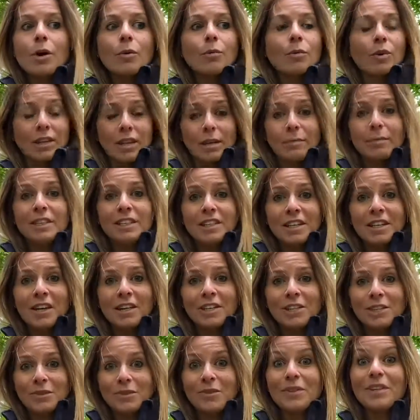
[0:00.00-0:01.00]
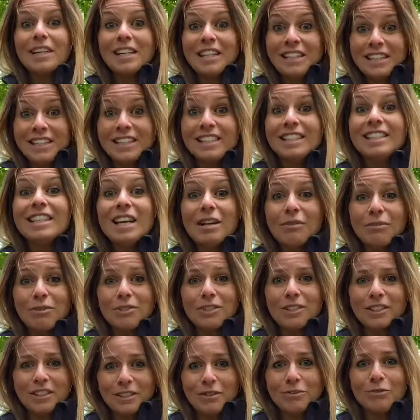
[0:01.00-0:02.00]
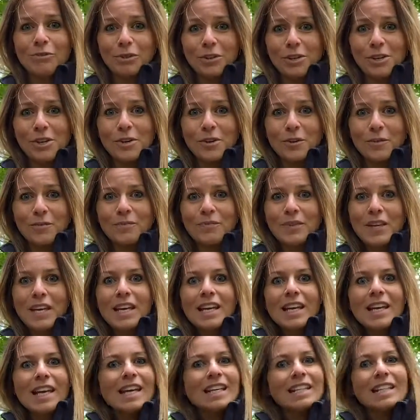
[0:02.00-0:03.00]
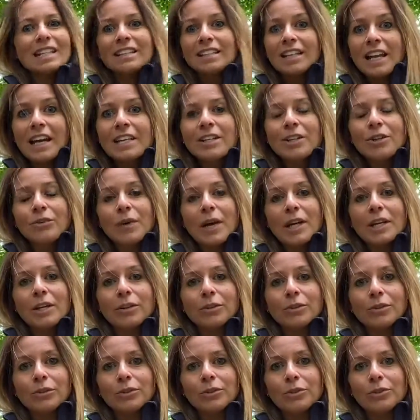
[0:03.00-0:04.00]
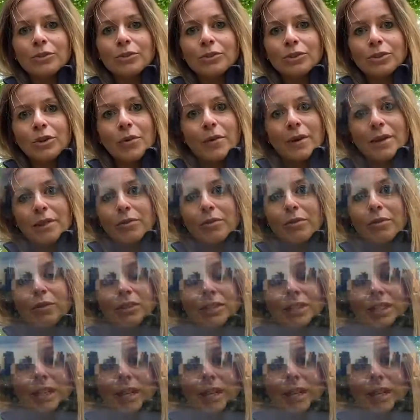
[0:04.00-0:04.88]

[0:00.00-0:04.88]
Well, let me tell you, it is definitely for you. It is like a regular cruise going through the